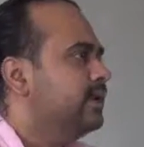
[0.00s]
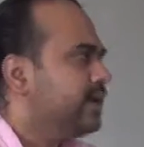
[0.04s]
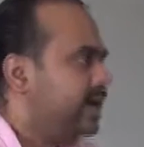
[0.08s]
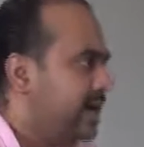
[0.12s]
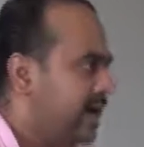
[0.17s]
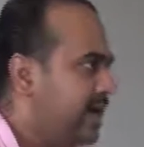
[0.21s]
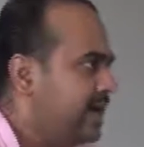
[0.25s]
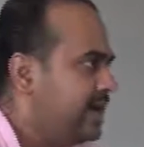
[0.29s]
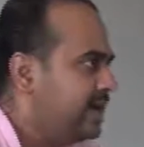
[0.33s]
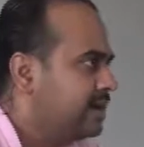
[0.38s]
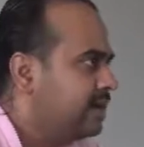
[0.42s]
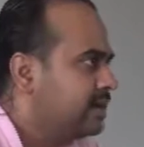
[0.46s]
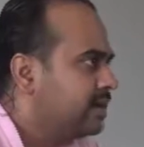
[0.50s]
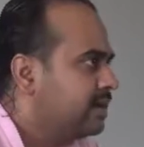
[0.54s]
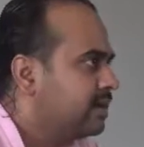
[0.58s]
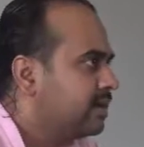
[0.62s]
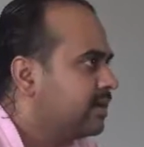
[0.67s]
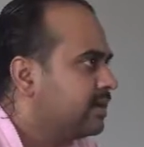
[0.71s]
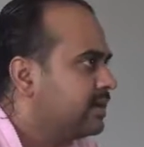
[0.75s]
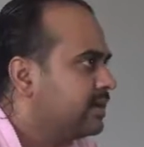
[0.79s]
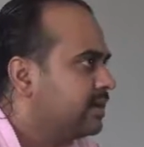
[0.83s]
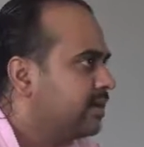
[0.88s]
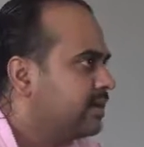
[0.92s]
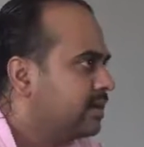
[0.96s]

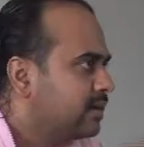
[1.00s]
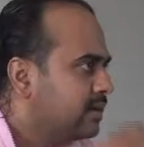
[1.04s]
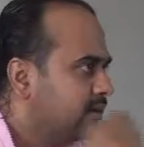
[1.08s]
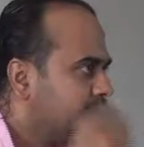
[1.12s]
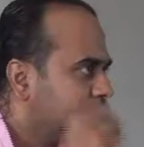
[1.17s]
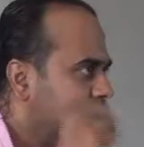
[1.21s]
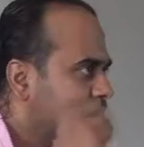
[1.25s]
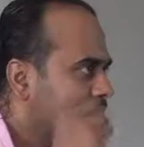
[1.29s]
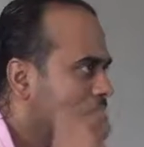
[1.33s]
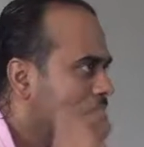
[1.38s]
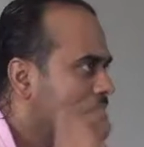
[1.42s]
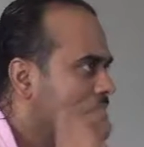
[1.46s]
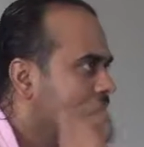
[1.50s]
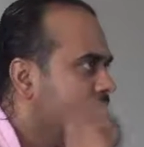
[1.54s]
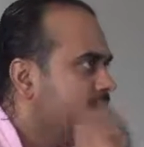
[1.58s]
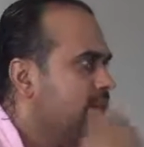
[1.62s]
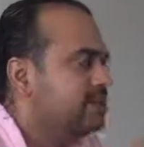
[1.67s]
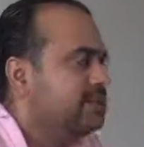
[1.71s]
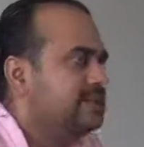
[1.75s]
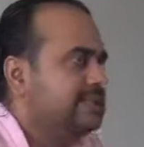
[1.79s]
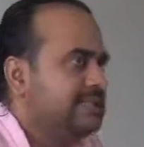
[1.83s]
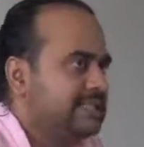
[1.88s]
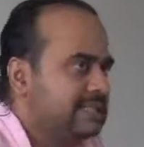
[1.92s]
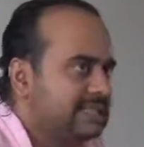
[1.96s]

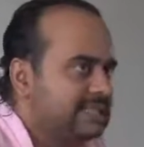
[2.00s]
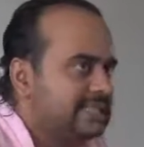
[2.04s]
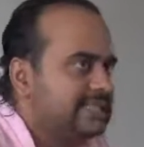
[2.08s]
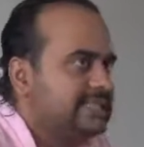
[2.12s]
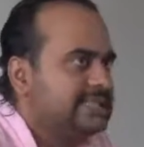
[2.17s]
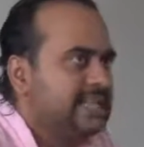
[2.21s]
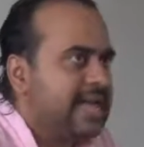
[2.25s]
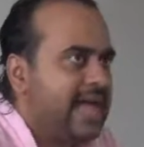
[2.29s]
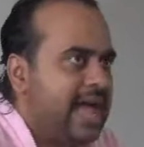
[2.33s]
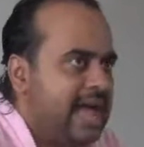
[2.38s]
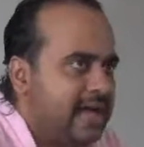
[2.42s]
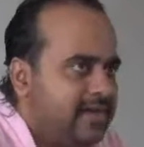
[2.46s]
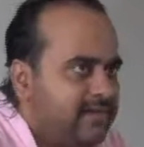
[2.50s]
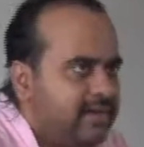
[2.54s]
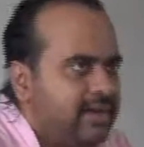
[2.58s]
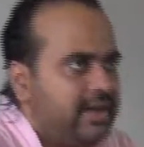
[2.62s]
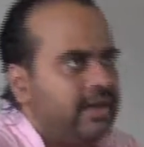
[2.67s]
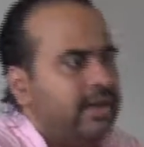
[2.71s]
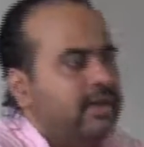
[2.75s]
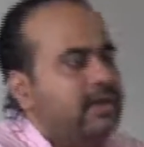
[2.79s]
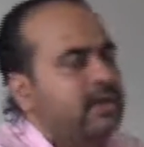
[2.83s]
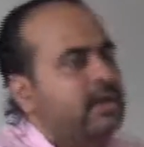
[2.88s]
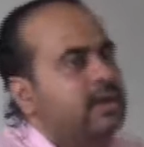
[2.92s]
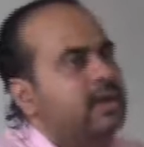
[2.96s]
right? Just
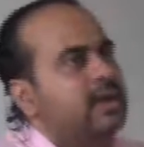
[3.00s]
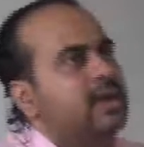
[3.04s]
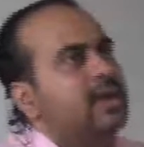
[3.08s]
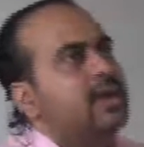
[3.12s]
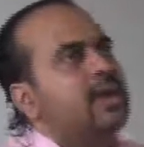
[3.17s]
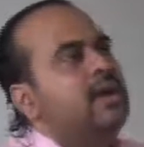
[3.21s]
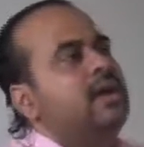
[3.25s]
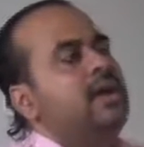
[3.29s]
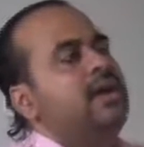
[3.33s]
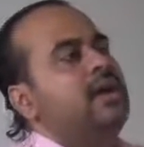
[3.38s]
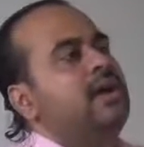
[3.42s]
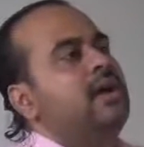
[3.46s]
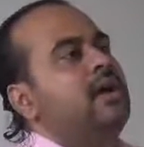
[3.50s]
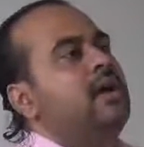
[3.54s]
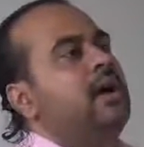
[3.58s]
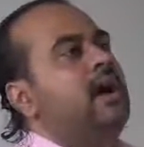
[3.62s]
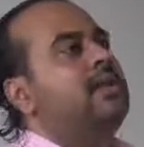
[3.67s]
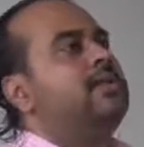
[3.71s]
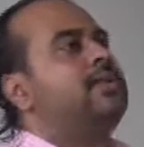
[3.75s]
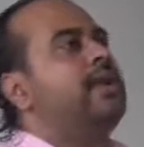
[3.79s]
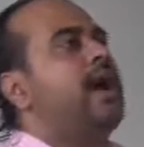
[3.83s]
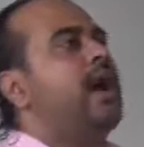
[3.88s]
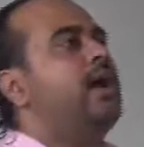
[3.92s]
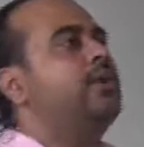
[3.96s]
having
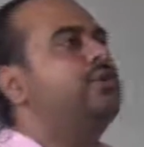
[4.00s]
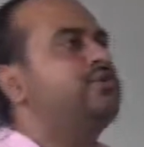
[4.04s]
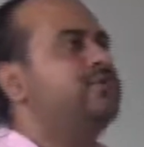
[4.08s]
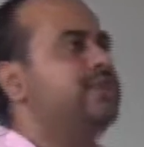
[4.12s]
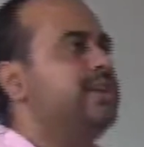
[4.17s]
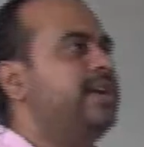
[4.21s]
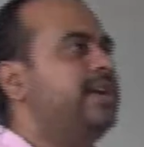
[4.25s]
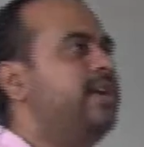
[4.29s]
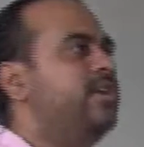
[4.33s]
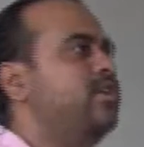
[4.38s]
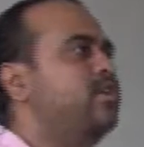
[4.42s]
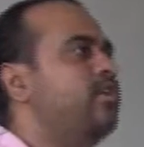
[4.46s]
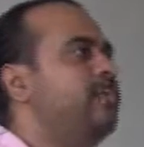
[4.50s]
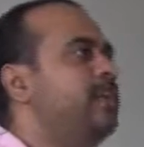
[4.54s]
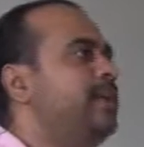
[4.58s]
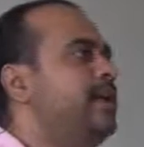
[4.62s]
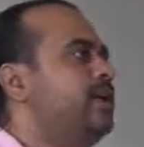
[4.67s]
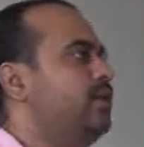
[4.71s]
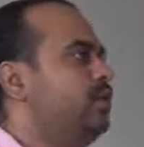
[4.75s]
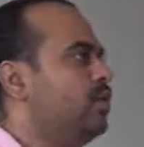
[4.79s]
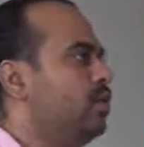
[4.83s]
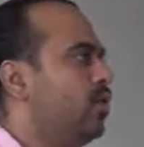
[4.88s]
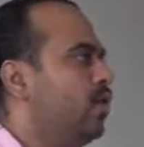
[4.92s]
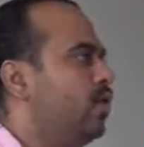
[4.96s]
1,000
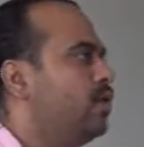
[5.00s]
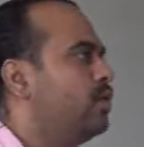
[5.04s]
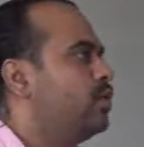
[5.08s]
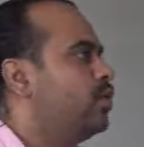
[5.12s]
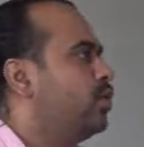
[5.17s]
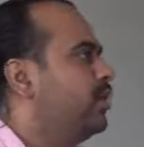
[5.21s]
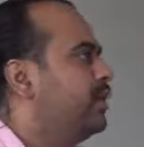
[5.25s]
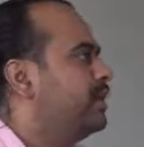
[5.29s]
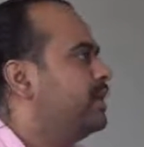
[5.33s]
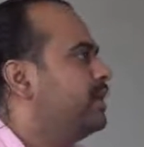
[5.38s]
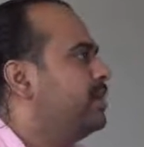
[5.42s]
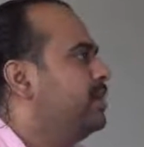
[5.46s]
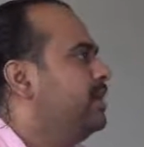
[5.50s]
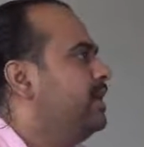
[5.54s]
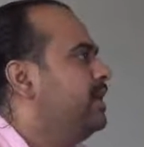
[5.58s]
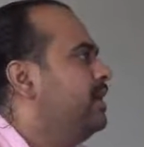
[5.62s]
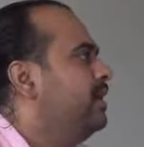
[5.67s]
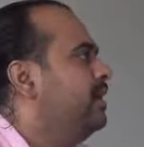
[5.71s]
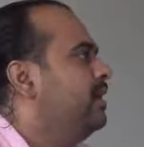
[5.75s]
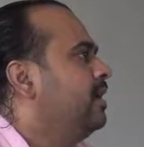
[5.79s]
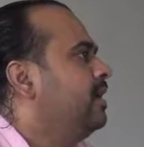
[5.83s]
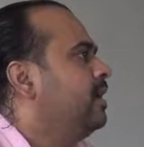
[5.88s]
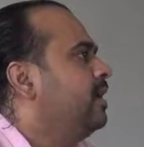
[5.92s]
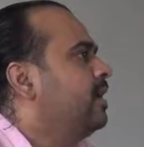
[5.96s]
rupee note with
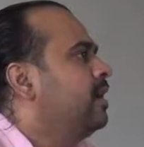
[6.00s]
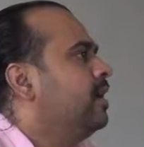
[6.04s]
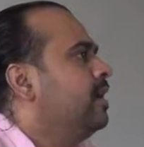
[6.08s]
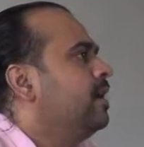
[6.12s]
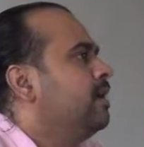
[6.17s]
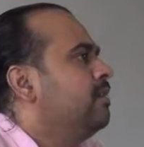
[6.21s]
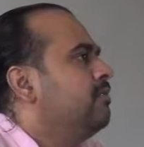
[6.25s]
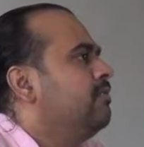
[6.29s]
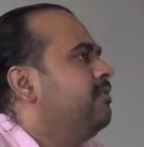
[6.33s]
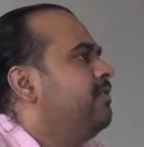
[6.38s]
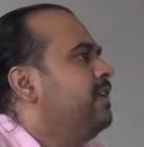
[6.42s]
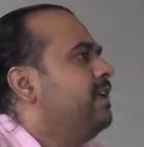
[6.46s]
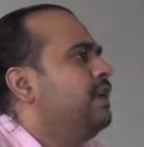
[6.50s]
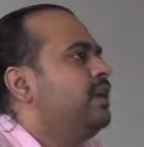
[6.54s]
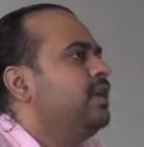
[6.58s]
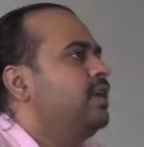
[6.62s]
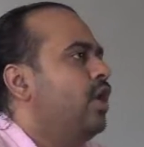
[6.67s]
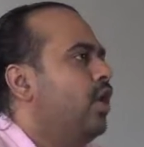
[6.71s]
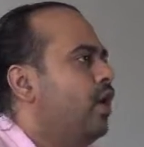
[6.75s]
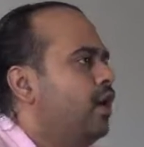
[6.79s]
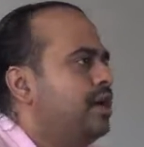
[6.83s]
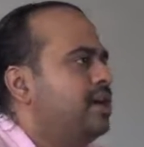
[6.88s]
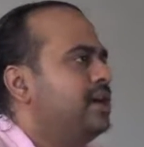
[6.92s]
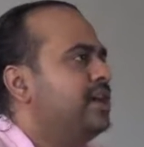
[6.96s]
me will
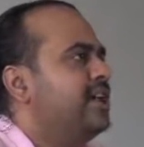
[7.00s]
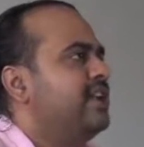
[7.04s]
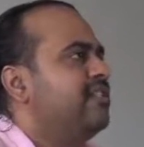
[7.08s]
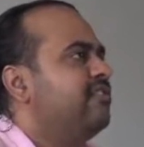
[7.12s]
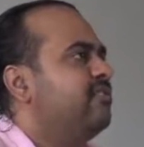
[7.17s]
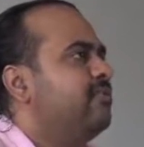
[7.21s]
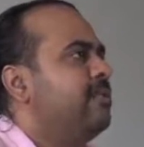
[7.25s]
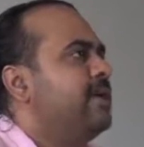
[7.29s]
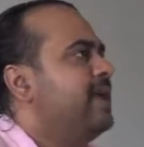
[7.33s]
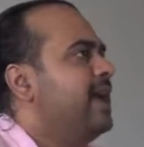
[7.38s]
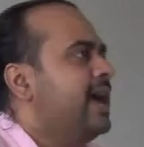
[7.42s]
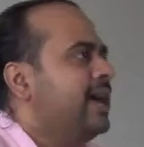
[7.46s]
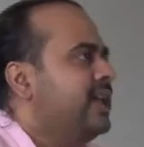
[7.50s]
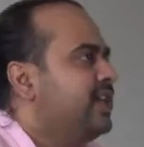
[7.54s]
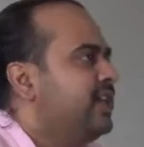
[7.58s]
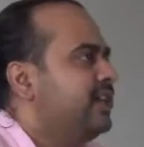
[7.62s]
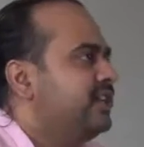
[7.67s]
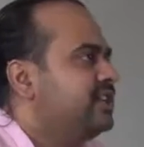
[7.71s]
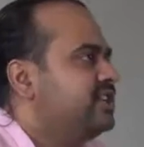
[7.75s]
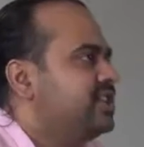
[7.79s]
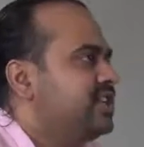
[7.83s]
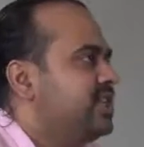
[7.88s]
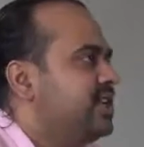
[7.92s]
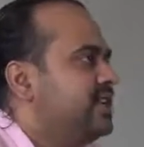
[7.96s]
not give me any
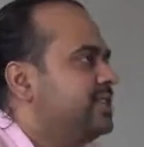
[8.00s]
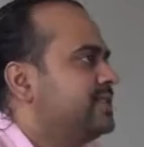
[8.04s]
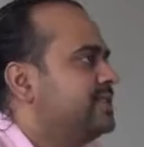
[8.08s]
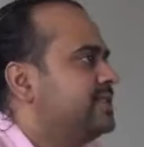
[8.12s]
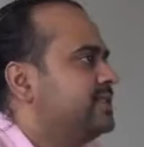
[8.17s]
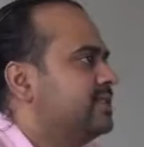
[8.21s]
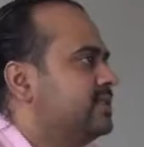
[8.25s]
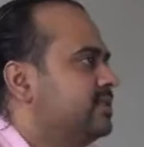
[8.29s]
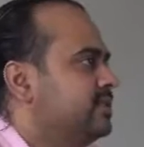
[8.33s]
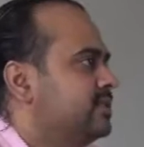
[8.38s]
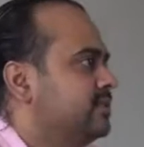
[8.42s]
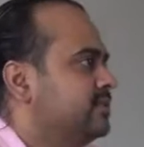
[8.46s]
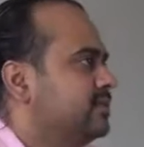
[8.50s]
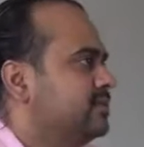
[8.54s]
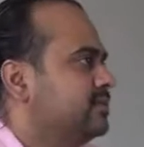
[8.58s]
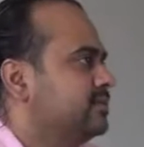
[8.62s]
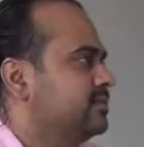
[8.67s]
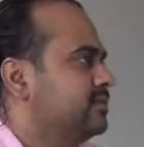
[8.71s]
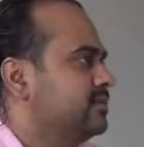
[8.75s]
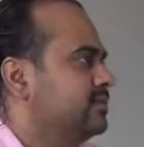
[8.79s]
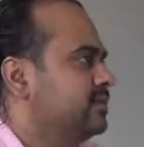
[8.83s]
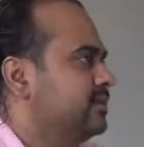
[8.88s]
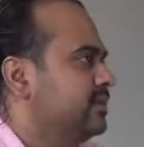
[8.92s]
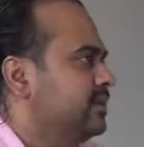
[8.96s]
richness.
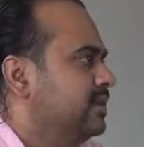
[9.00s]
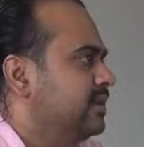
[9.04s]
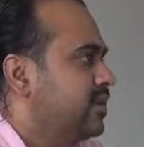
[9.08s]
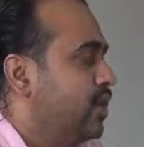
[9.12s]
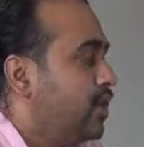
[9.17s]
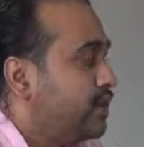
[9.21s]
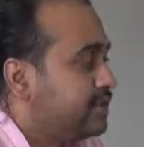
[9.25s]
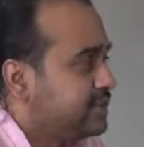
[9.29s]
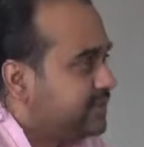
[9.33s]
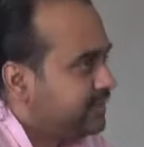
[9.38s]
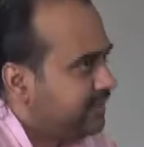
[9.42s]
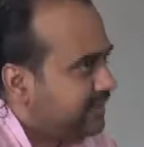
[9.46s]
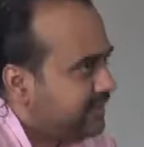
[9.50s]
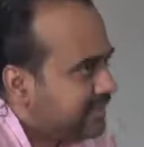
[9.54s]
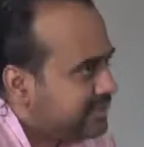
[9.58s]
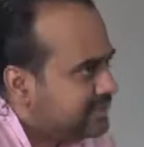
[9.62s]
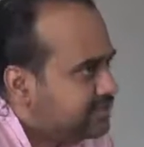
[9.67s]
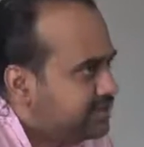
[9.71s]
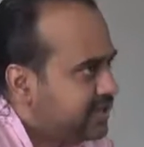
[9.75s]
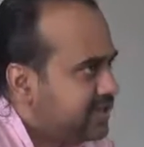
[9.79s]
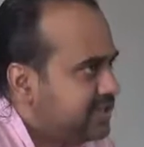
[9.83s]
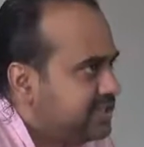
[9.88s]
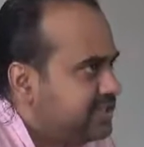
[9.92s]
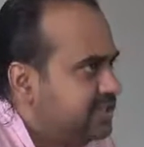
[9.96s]
Now it's a very
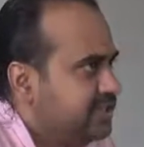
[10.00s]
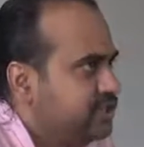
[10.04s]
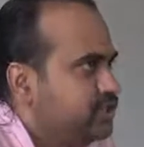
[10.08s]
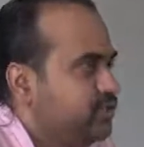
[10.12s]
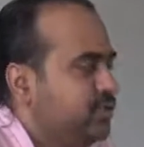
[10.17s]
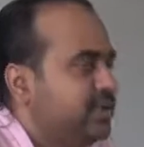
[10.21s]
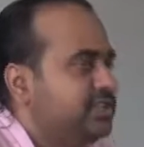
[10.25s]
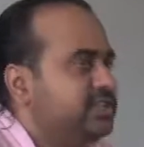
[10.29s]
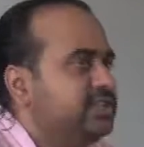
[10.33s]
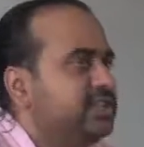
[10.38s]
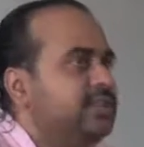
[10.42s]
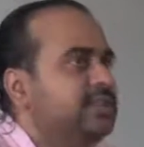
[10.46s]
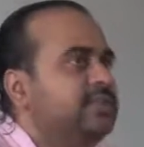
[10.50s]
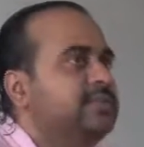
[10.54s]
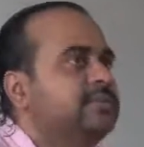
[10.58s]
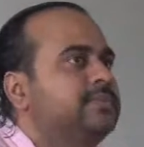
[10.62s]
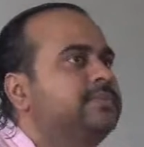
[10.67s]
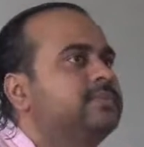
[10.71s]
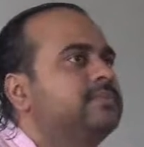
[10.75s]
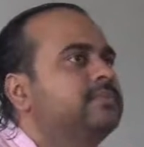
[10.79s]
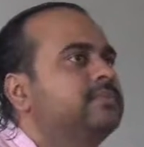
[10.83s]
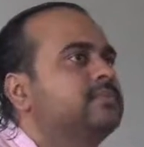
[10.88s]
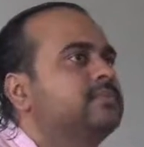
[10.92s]
strange situation.